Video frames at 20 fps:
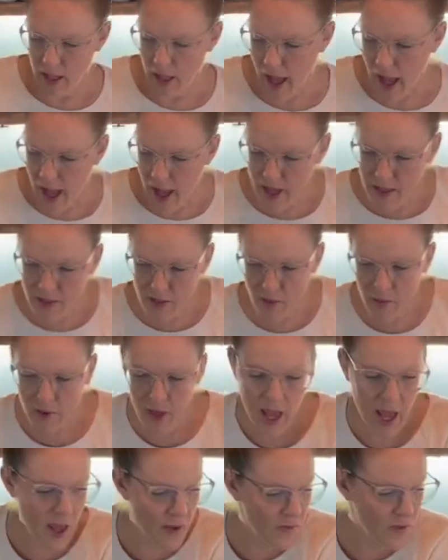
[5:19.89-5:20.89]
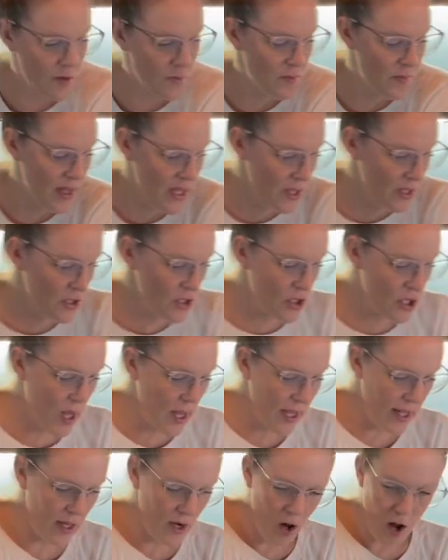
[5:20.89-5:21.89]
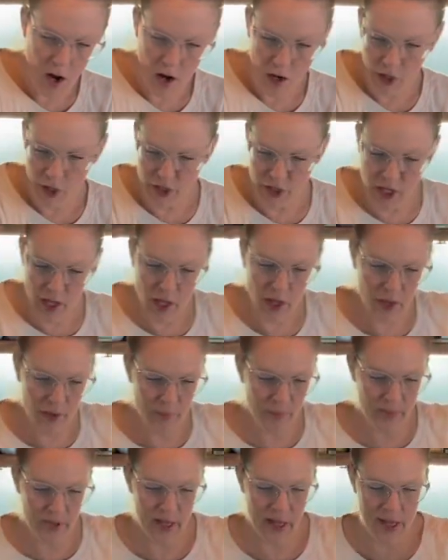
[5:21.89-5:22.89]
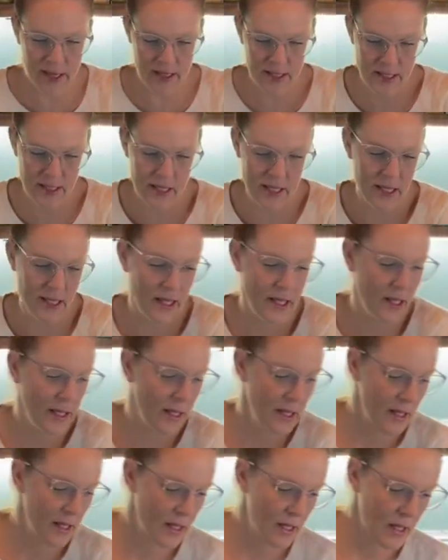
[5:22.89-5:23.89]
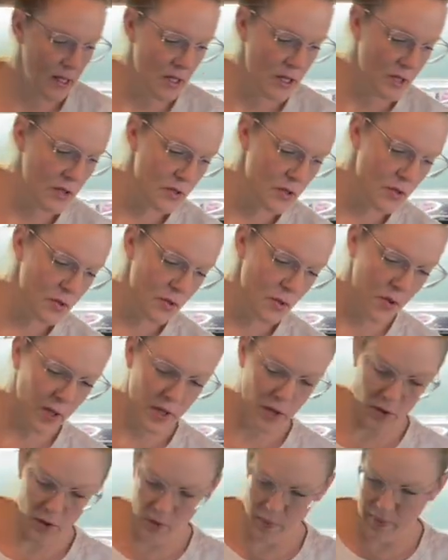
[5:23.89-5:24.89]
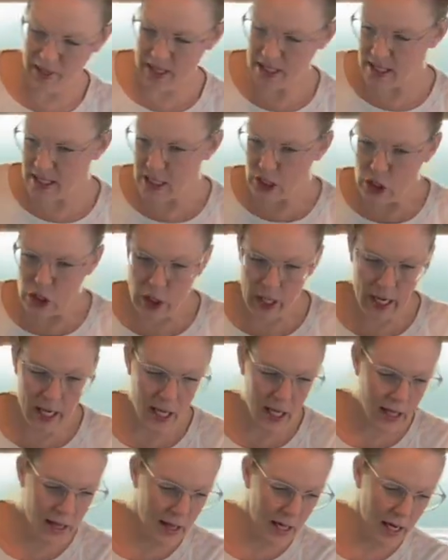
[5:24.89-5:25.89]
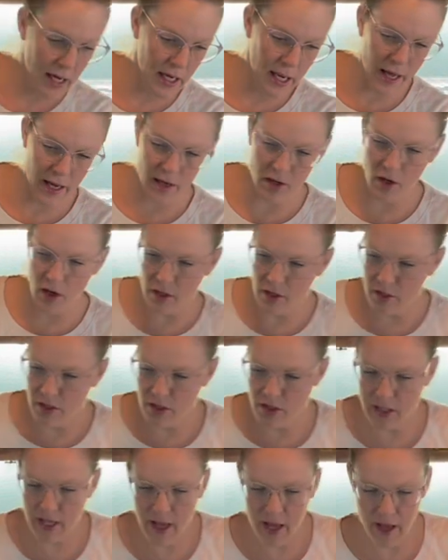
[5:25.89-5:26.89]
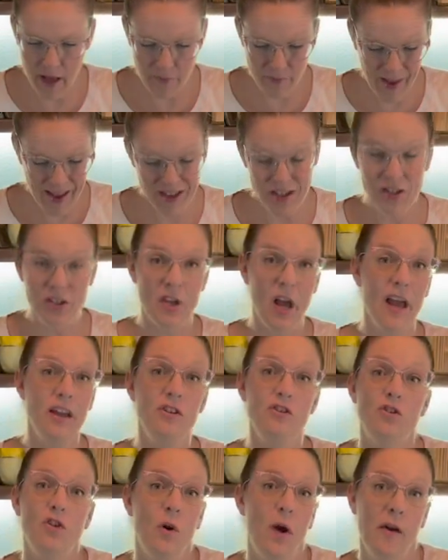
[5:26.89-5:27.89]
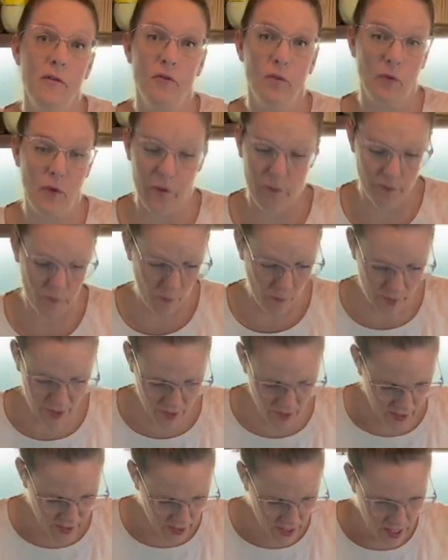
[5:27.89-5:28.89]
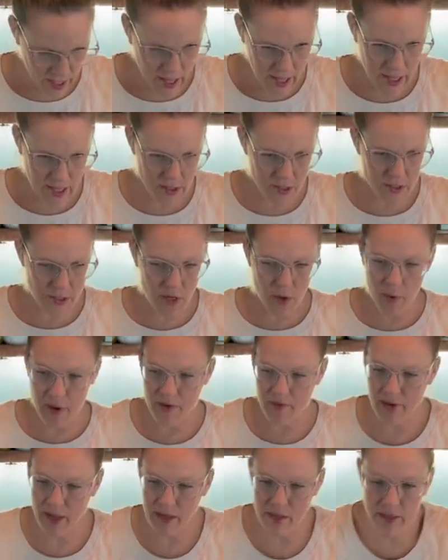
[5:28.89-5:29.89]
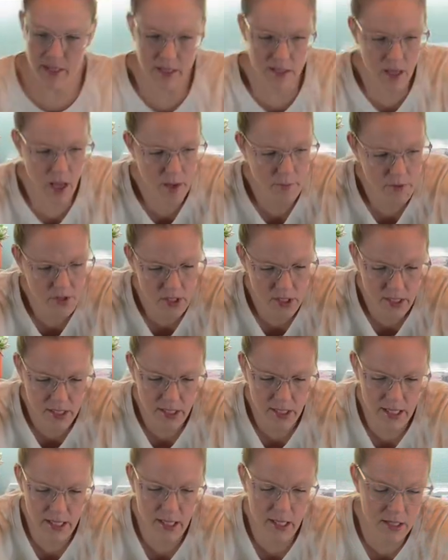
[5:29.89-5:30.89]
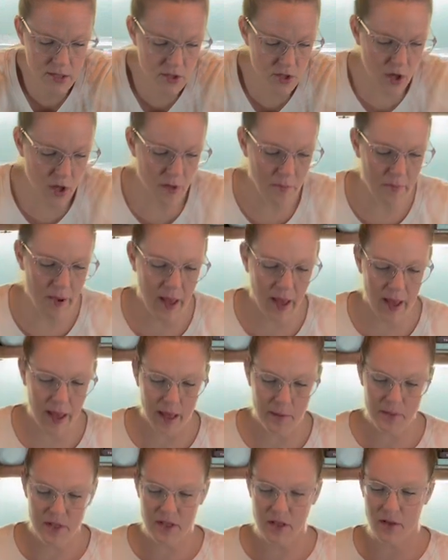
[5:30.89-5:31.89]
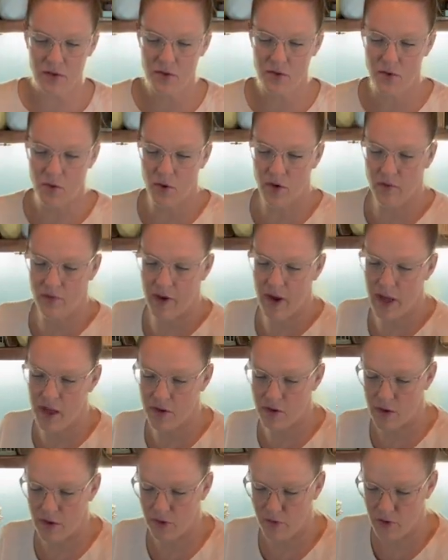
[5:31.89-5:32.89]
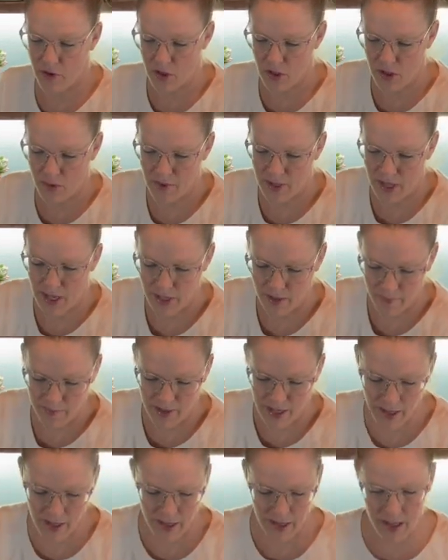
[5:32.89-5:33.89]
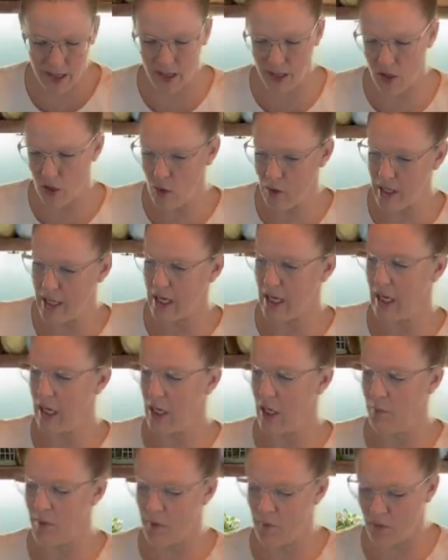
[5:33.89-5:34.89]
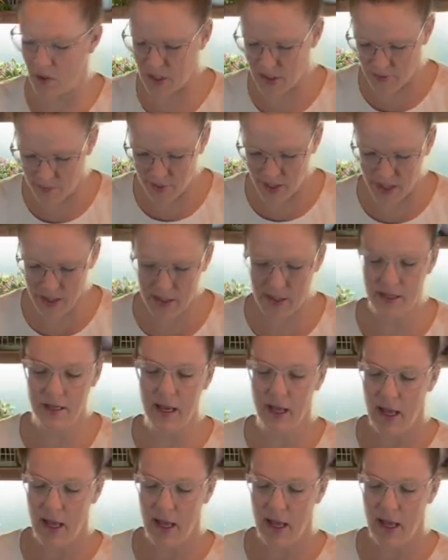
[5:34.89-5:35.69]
I don't have the big giant hard plastic soil mixing tray that a lot of gardeners have. I just I just don't have the room for it. And so I've got this option. It is on my Amazon storefront. So if you're someone like me and you need a little bit more space,